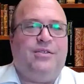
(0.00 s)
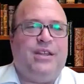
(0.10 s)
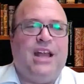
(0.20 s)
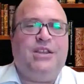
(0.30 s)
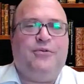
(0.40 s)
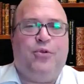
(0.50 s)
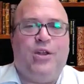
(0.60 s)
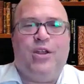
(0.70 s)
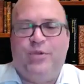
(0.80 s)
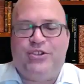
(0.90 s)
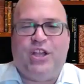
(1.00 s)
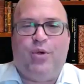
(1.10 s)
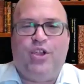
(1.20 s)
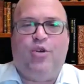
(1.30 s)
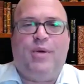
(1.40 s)
1940, we
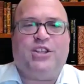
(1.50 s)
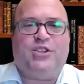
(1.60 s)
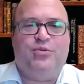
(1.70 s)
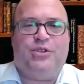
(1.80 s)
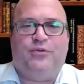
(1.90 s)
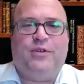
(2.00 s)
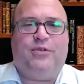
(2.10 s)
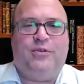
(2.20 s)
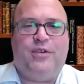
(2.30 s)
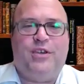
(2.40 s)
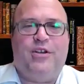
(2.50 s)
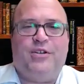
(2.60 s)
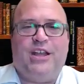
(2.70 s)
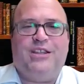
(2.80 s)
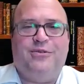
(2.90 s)
celebrate Yom HaAtzmaut, the 5th of Iyar,
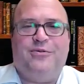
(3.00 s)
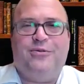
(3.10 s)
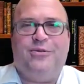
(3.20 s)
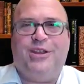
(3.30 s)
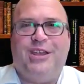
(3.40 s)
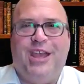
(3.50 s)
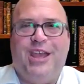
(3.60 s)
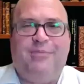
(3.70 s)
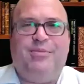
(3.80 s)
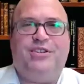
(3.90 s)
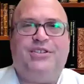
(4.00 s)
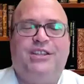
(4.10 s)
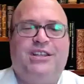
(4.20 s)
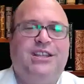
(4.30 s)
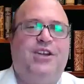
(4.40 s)
1948, because they
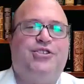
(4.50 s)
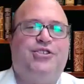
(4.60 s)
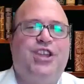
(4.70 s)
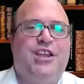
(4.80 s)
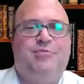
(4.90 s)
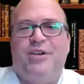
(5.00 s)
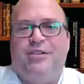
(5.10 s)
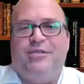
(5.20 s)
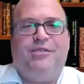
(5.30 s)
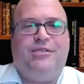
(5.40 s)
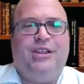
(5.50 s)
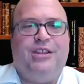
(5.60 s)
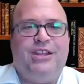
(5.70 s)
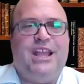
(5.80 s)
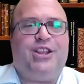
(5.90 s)
declared a state. But
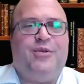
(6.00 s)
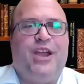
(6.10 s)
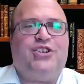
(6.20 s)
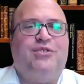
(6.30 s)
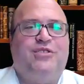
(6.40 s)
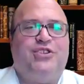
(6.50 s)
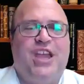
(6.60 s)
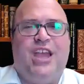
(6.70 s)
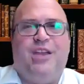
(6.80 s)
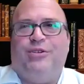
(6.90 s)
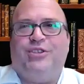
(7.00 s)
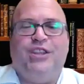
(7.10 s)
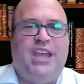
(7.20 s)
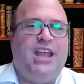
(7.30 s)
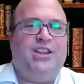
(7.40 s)
the declaration of the state
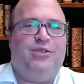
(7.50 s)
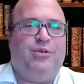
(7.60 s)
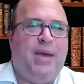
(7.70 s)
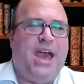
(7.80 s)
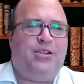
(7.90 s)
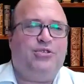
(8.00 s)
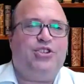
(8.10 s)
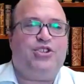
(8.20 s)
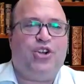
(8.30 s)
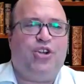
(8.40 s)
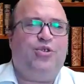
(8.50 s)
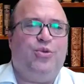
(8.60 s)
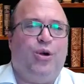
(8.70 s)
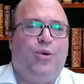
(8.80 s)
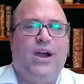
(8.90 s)
wasn't the end of the battle, the start of the
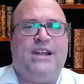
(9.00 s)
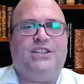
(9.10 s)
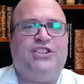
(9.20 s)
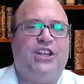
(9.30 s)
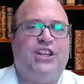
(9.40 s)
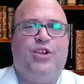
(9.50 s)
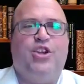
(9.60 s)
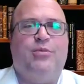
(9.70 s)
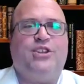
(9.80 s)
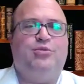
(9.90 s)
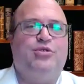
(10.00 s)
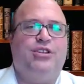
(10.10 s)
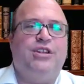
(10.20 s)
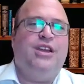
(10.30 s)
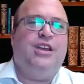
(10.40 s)
war. Why not celebrate Yom
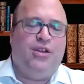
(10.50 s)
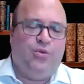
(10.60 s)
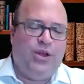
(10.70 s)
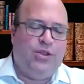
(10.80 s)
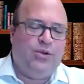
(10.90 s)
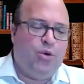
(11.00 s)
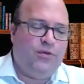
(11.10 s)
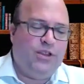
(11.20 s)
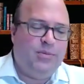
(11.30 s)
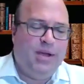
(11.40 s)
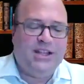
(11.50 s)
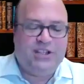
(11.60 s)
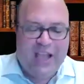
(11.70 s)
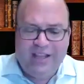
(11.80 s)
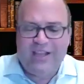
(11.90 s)
HaAtzmaut when the War of
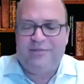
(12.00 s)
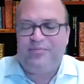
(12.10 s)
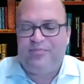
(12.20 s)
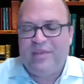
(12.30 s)
Independence ended?